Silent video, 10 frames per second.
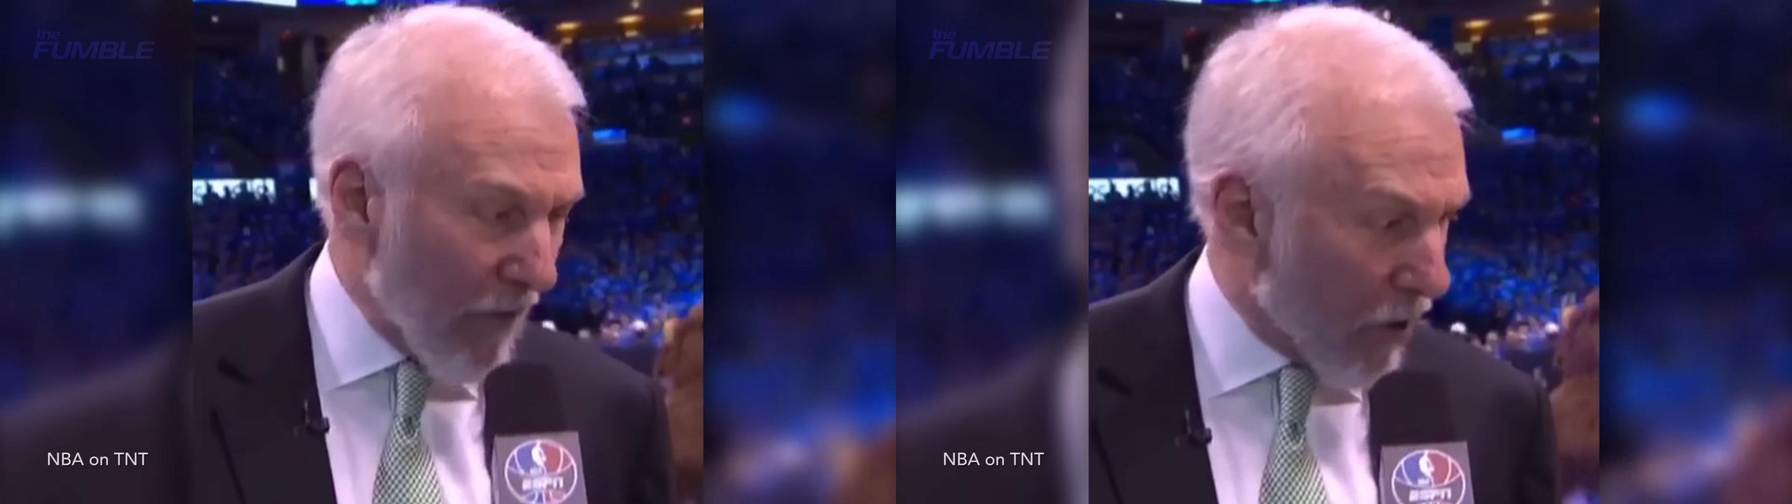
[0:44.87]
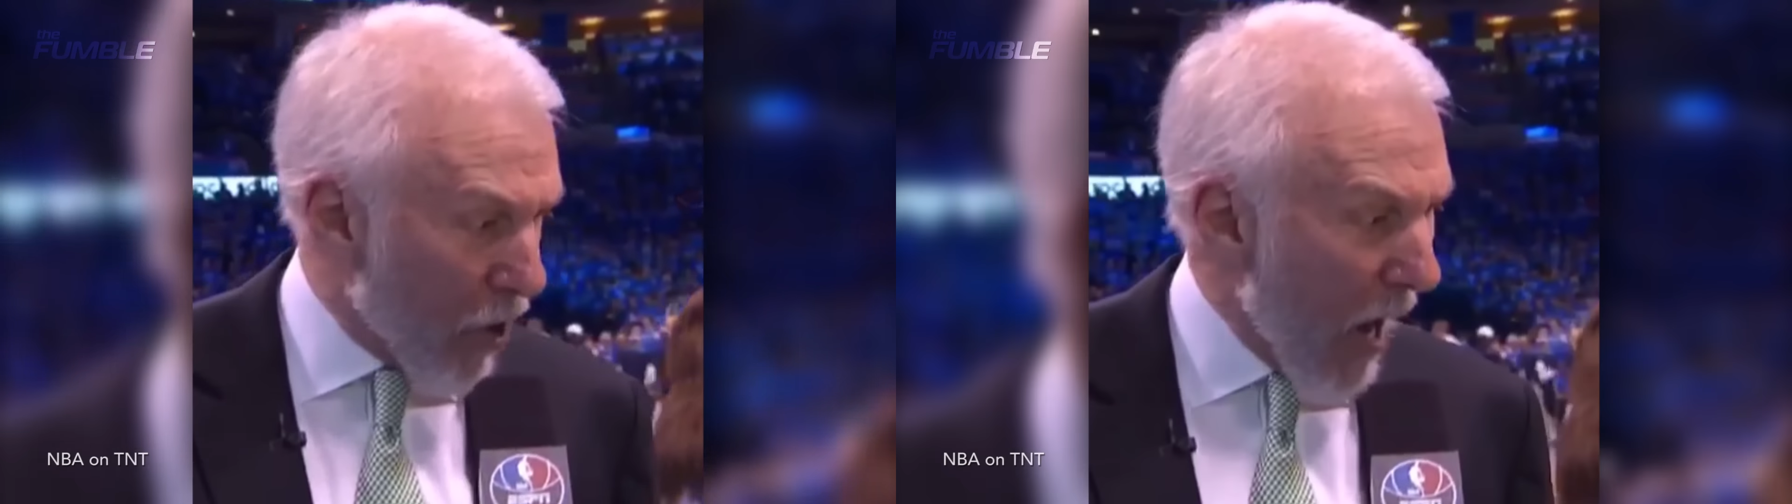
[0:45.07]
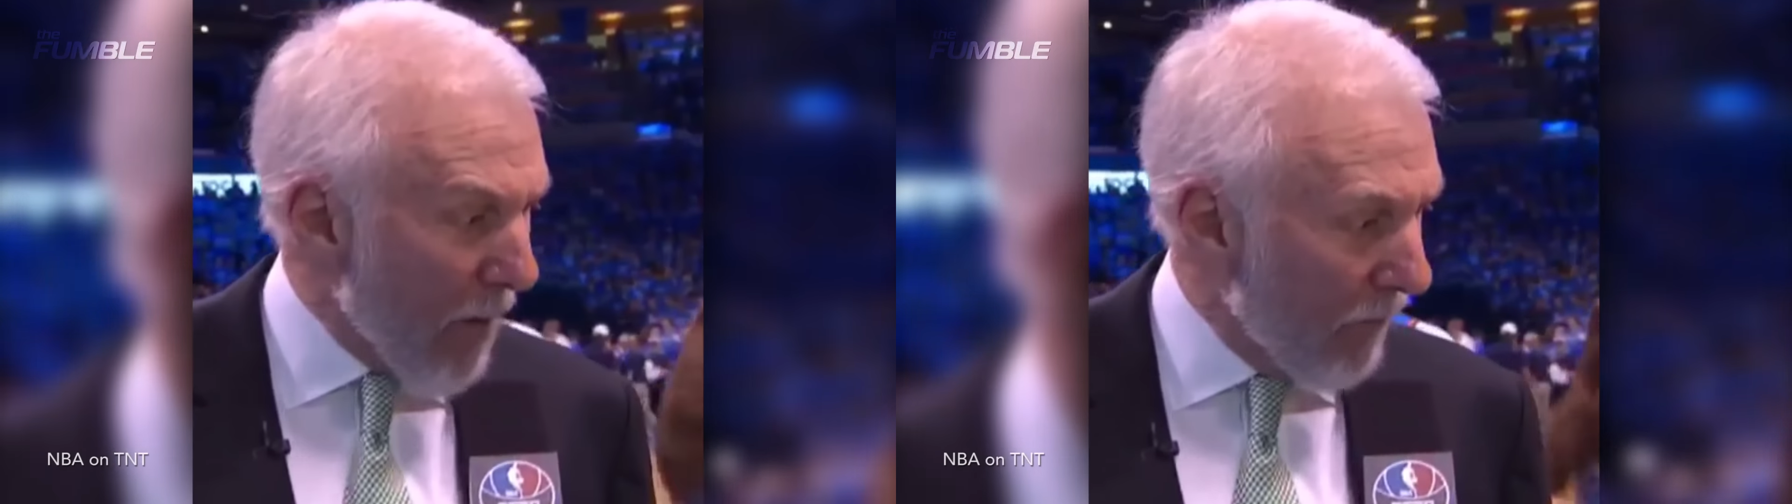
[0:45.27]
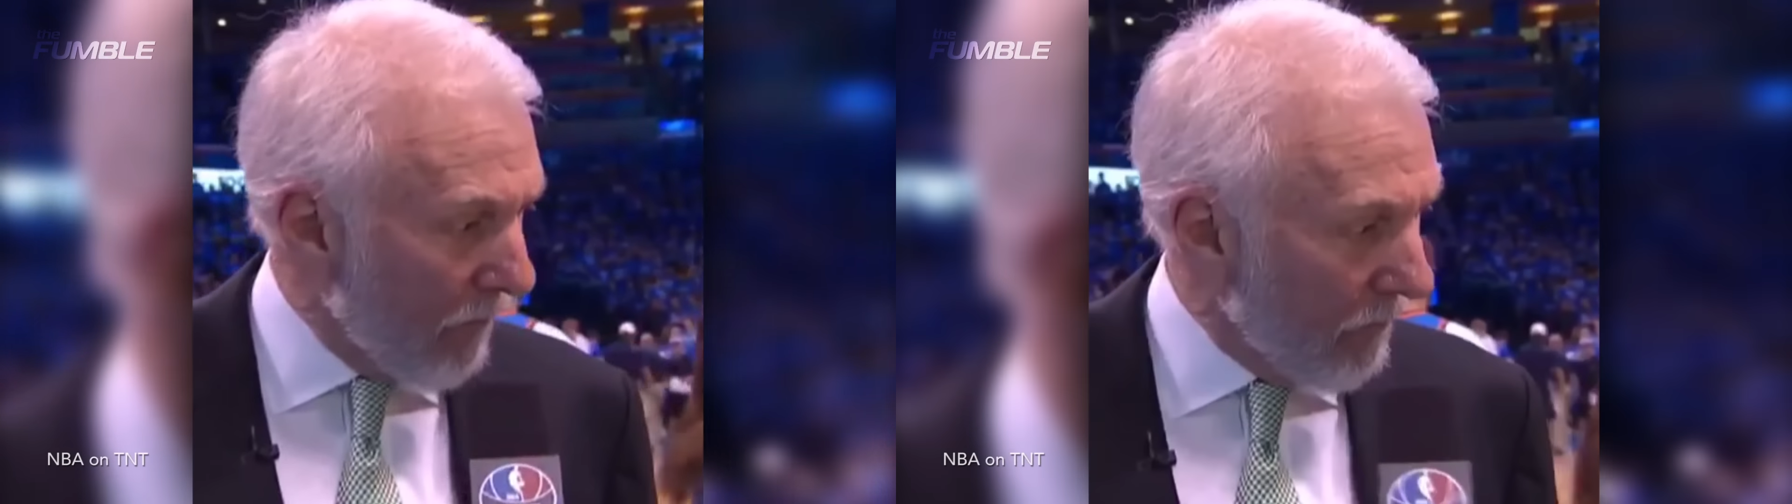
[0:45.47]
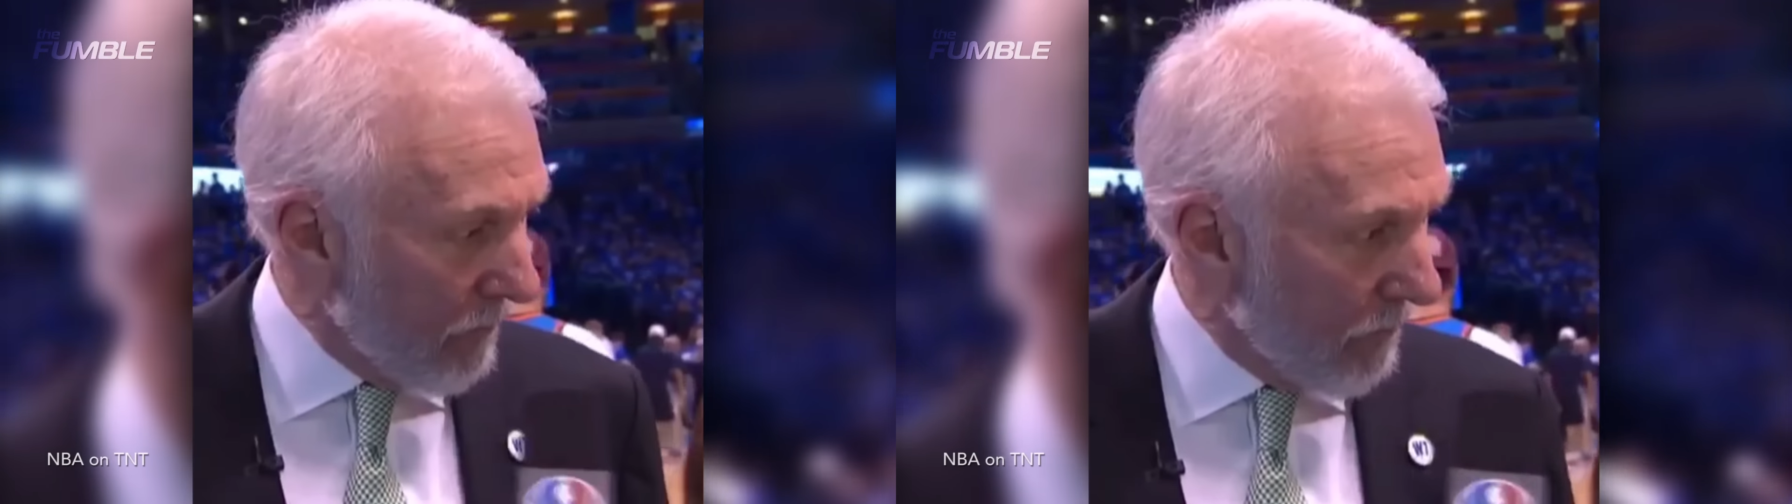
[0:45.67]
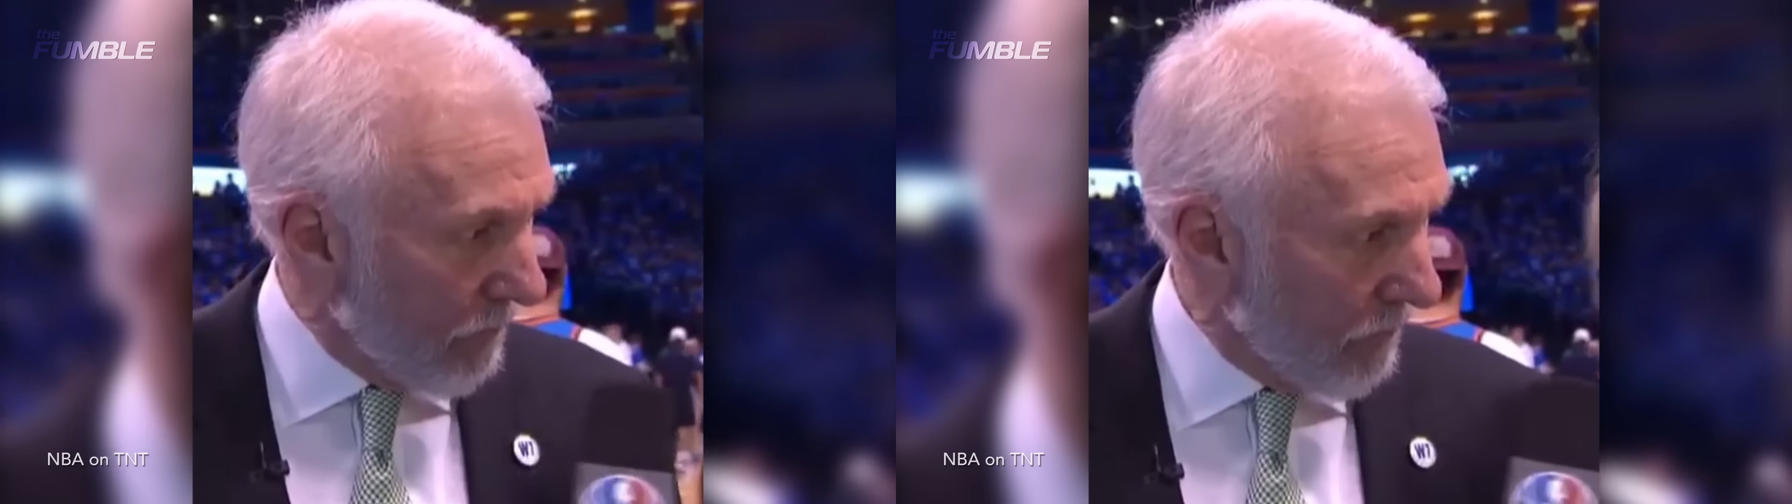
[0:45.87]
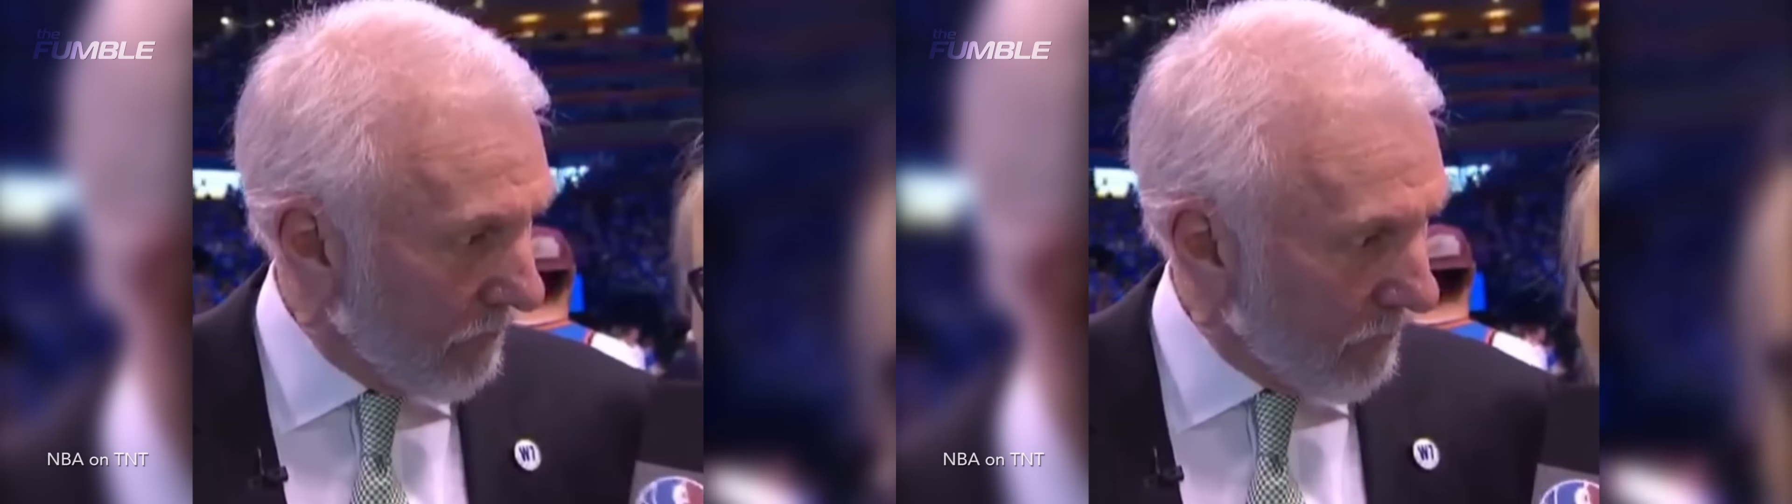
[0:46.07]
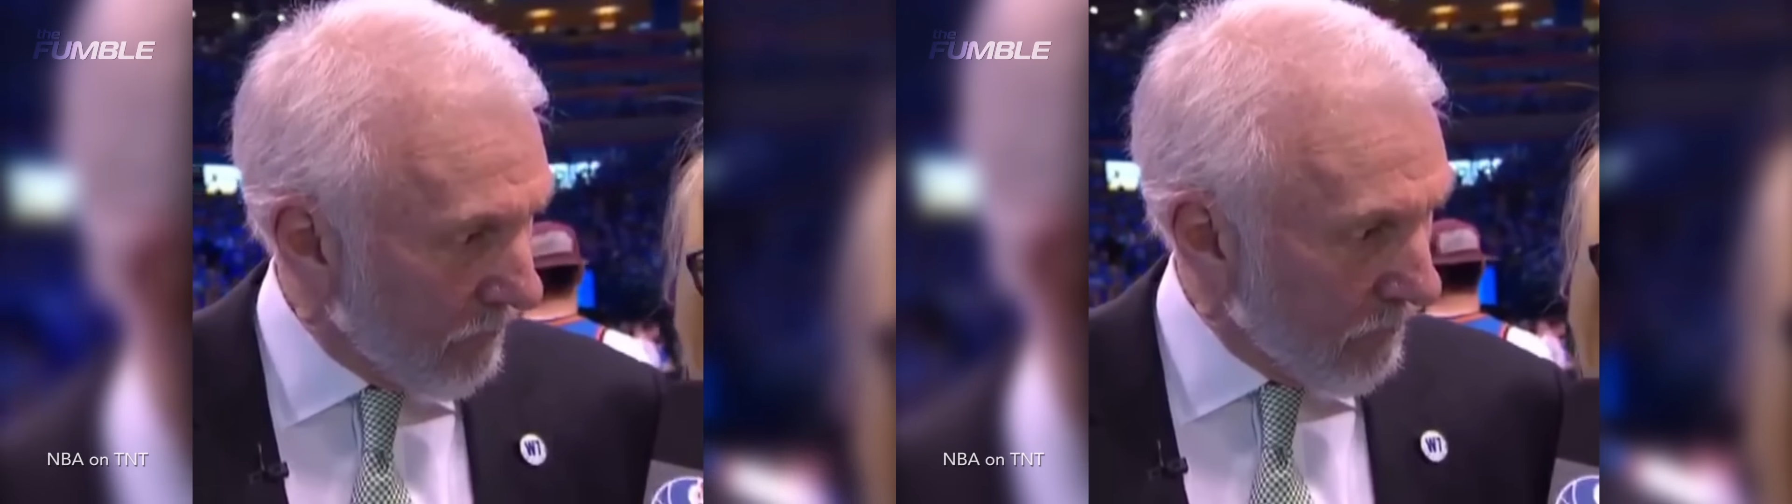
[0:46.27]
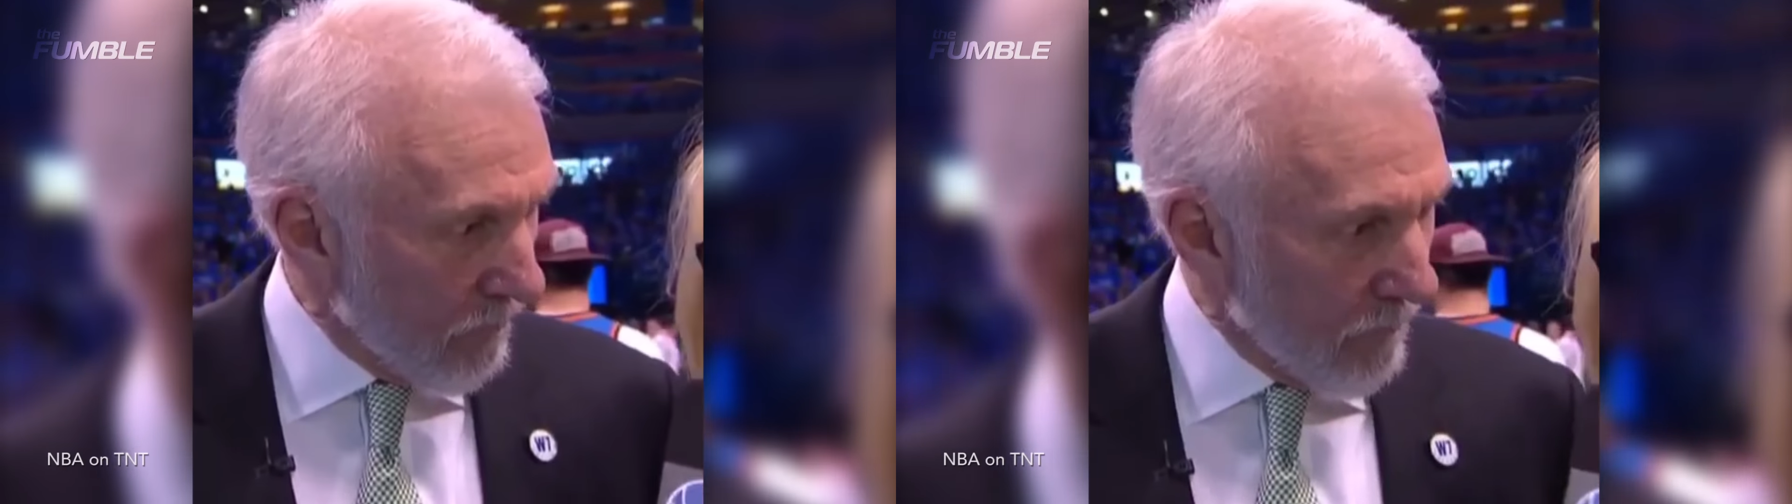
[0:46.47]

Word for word: it went to crap. Bob, thank you,